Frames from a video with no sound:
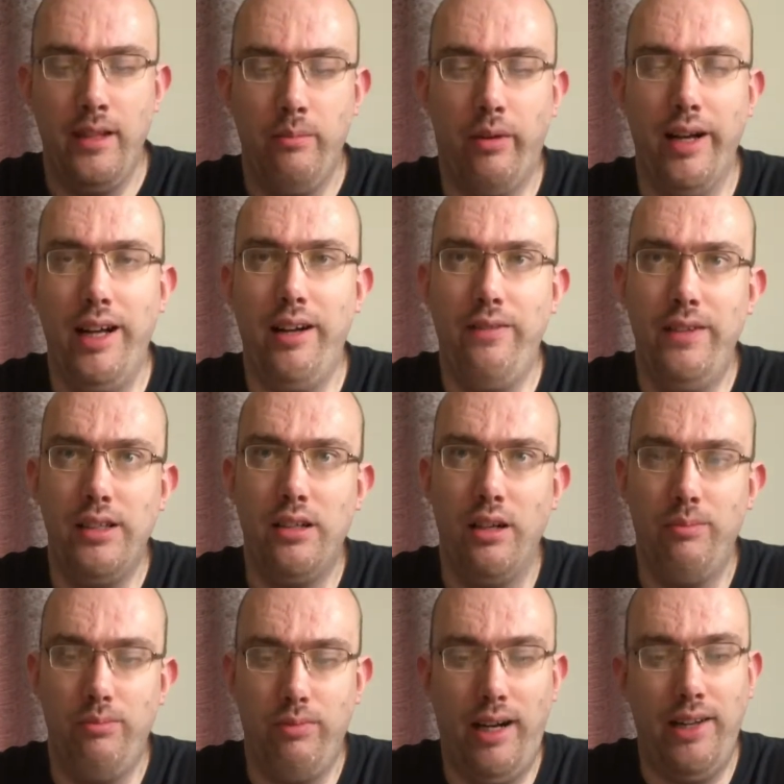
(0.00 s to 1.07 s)
But I think I
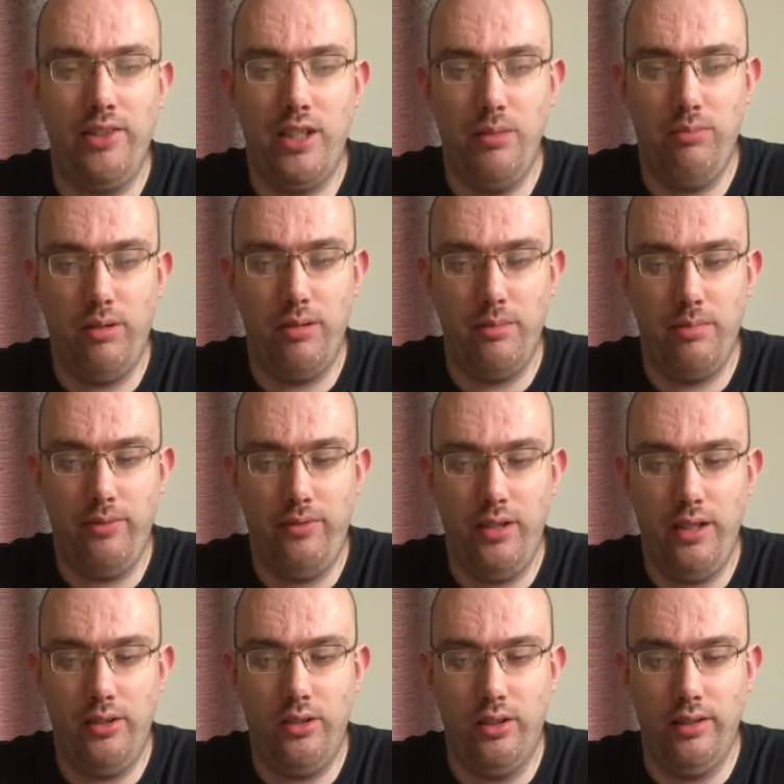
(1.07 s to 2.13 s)
actually probably
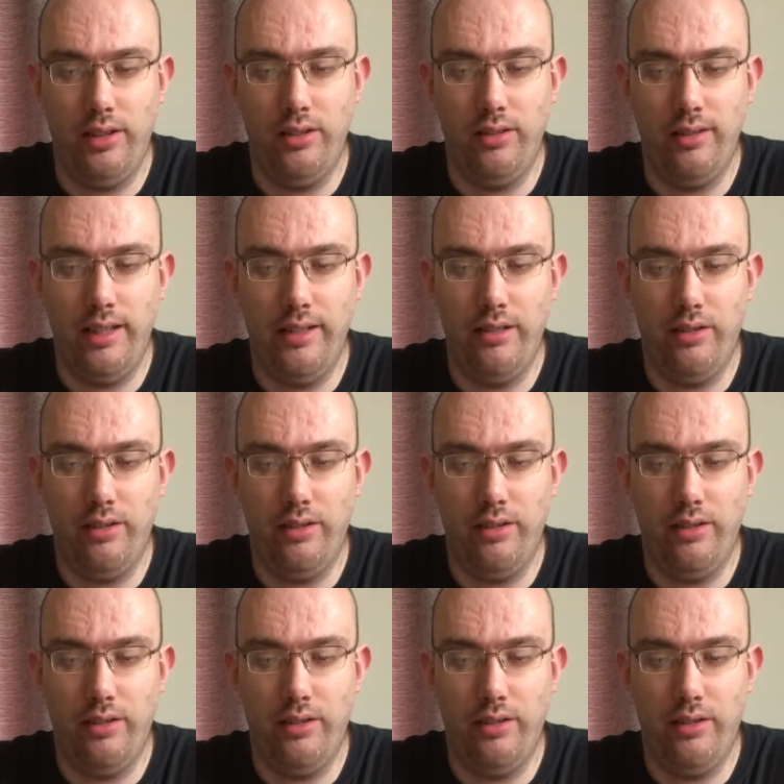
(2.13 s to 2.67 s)
preferred Donkey Kong Land.